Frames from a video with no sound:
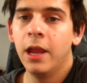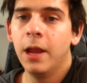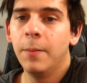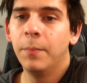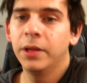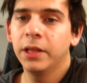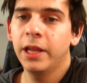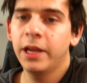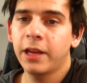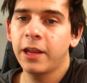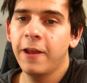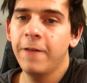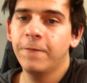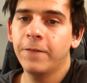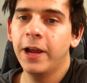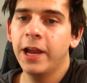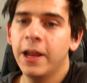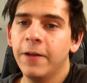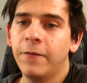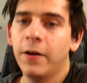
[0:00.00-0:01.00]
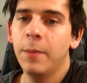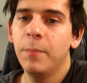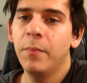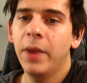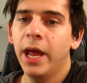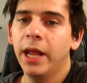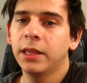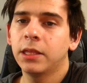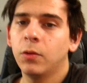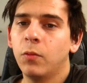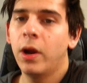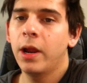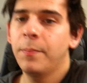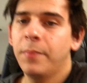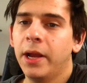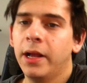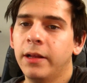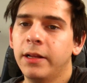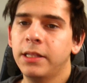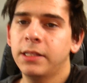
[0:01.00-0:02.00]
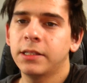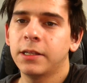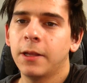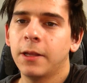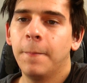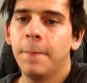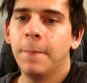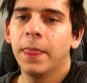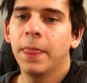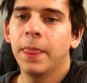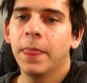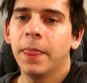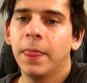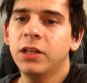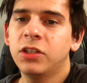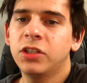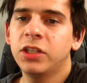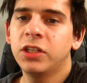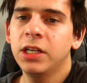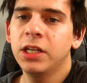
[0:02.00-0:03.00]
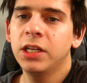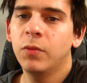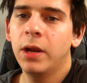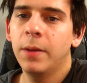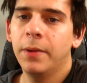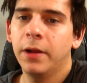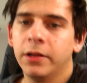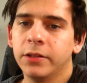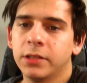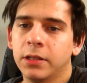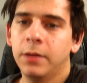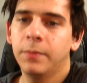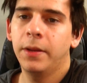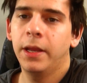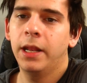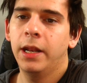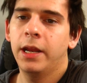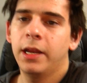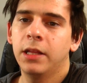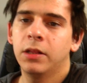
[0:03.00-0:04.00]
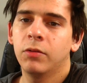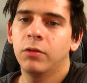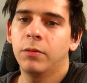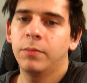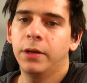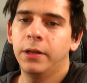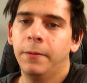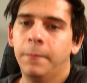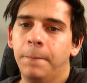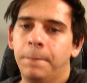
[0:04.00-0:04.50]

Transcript: But like if I'm mad at the white balance, I could change the white balance. Oh, and I hit the wrong button.